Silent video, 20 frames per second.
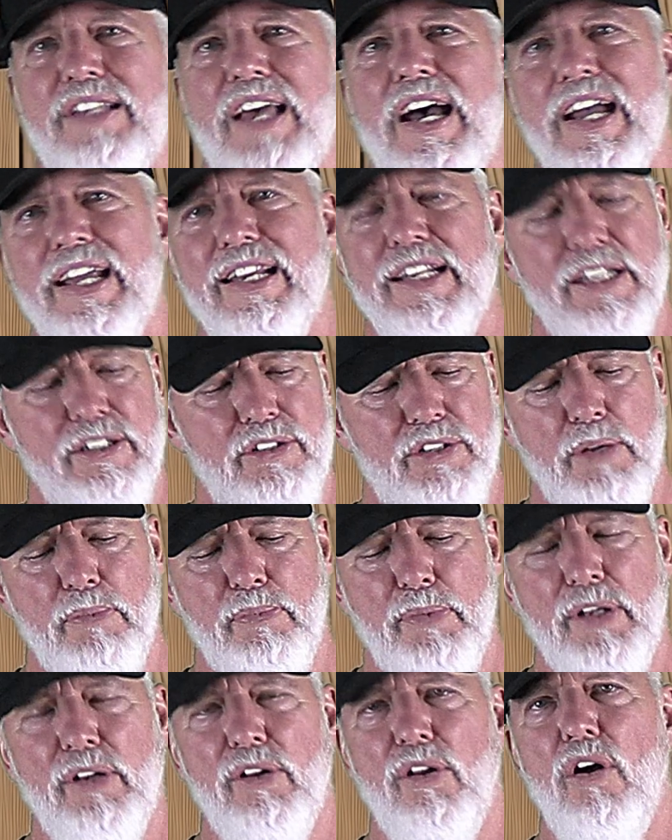tightening
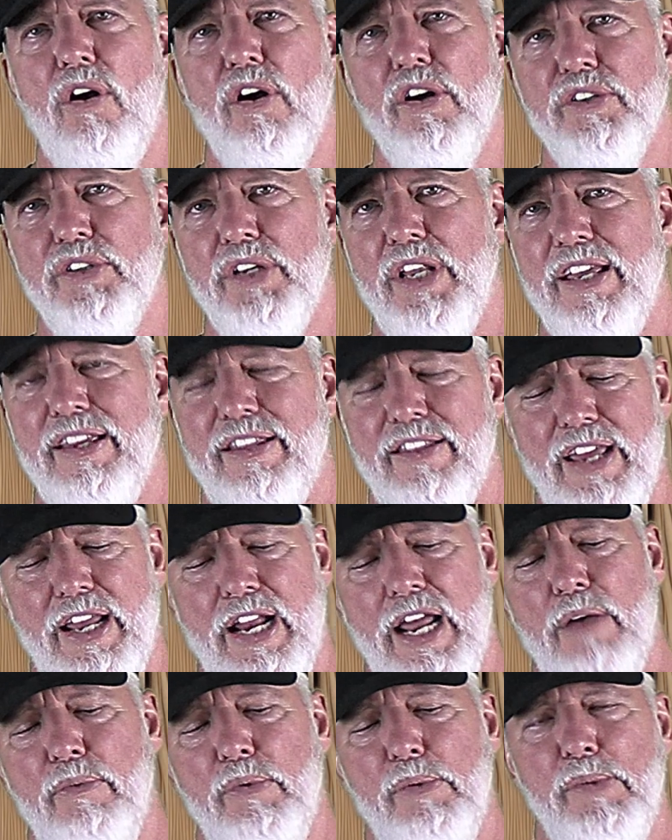something large like that,
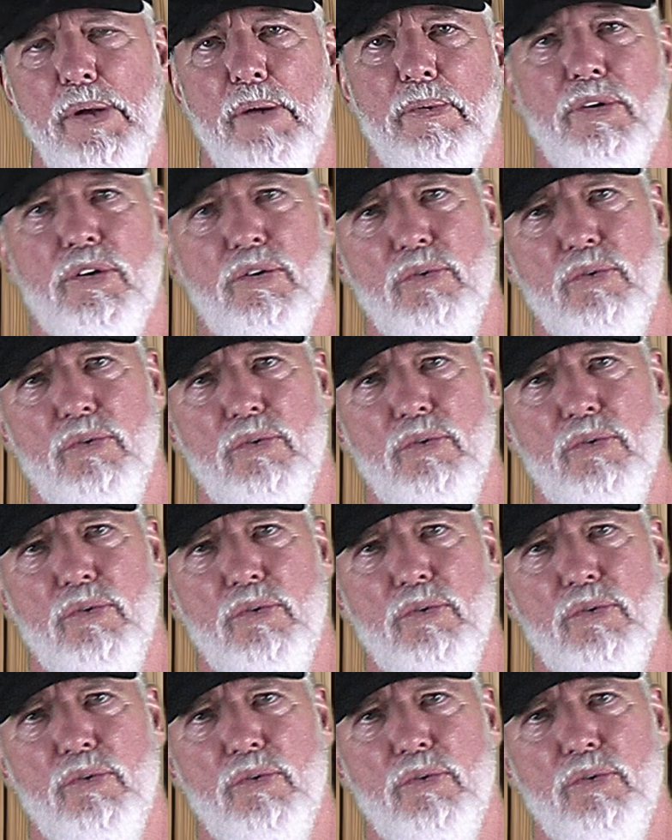I would be able to